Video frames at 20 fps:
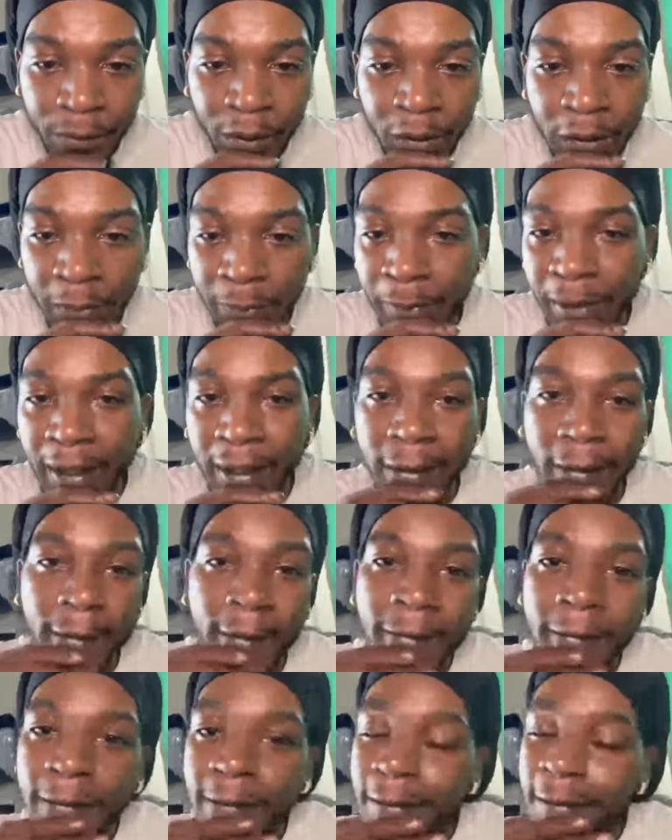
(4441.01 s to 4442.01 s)
about
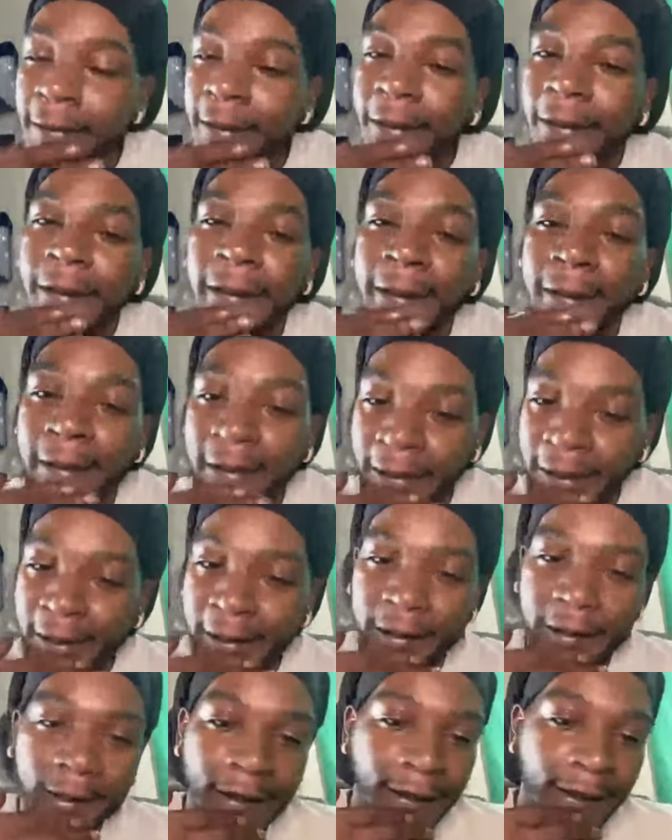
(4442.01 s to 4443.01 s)

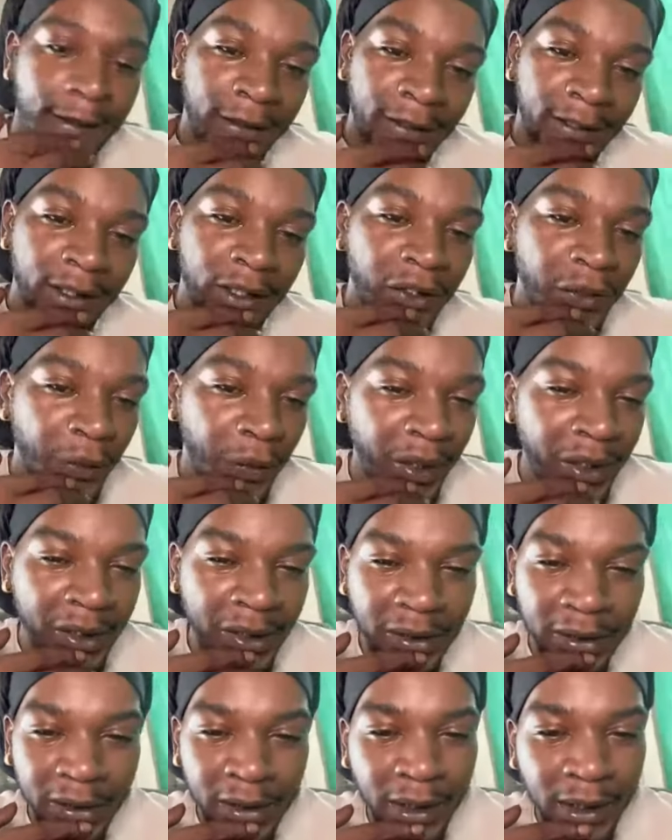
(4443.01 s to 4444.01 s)
situations